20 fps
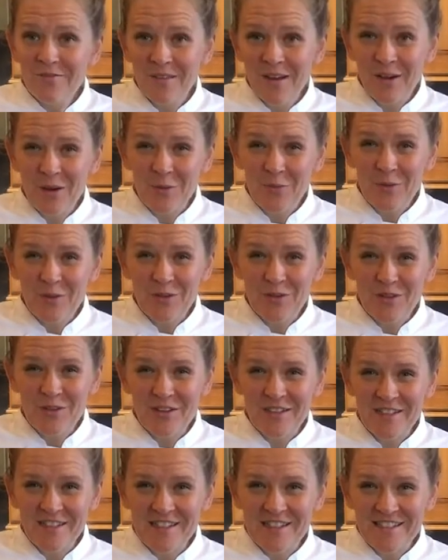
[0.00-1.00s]
I hope you enjoy
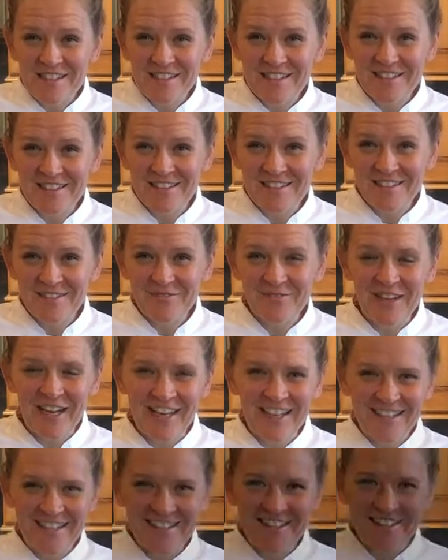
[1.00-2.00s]
this. Bye.